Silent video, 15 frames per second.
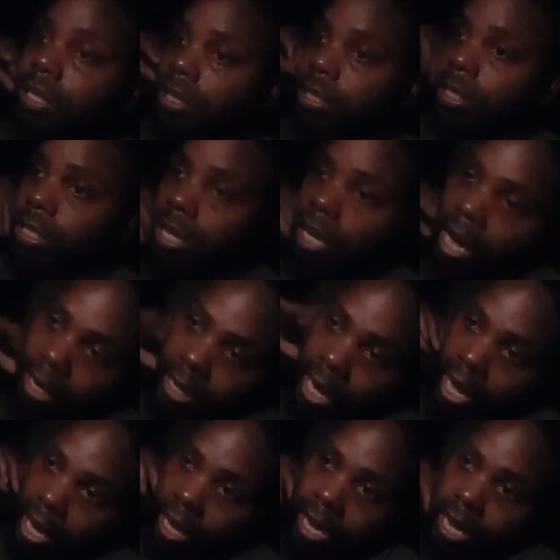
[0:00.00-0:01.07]
and shit like
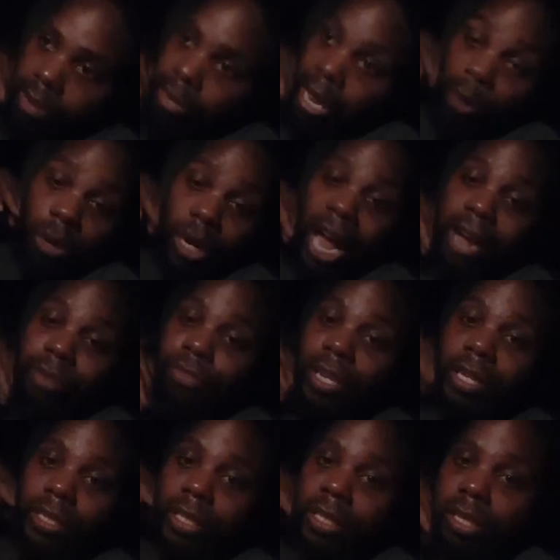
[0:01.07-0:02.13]
that. They were
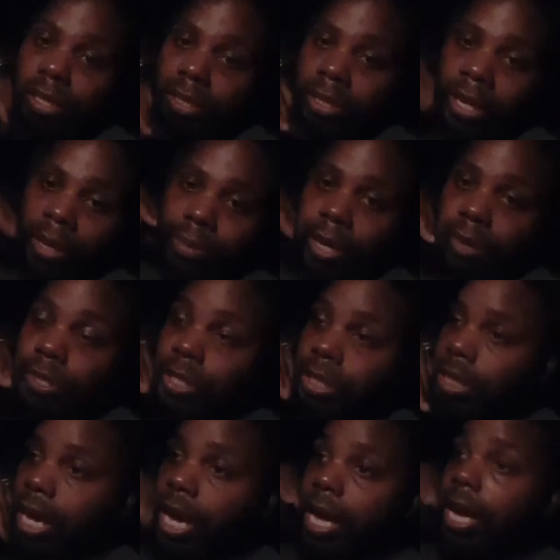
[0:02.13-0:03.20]
lifeless. You know what I'm saying? They were just
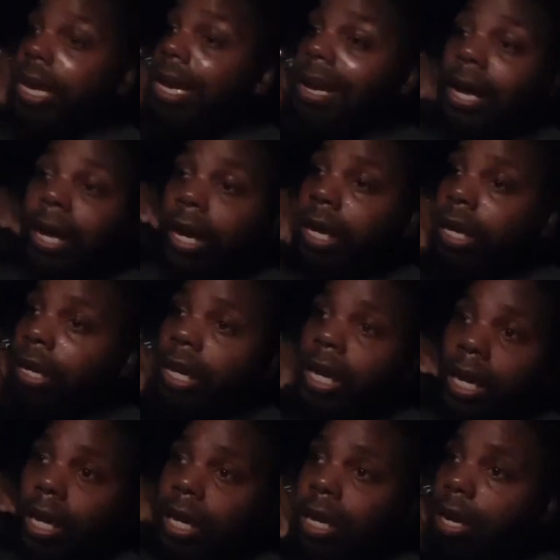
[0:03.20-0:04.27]
dead. And
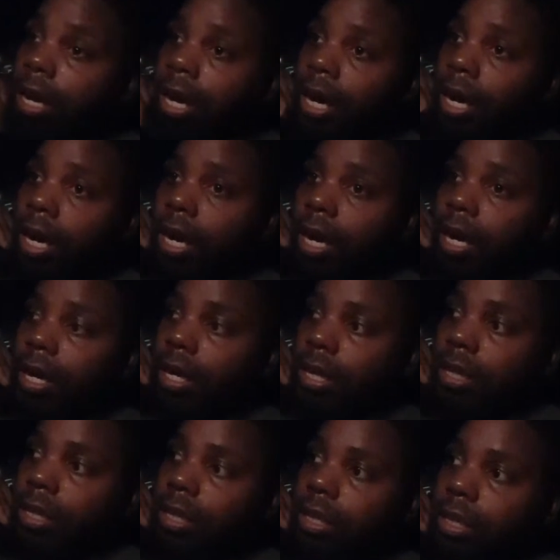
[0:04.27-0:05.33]
then
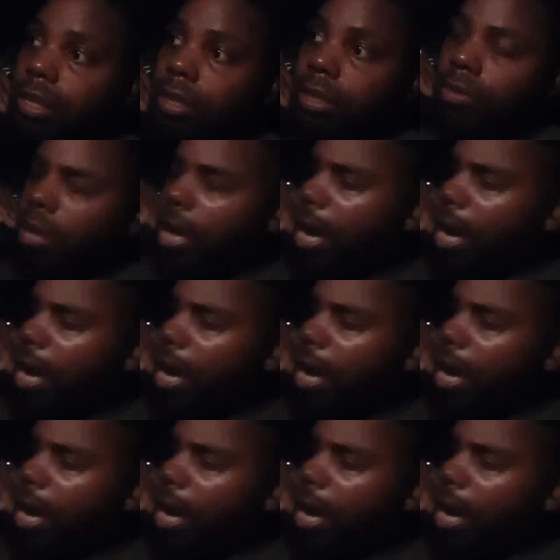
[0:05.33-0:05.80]
what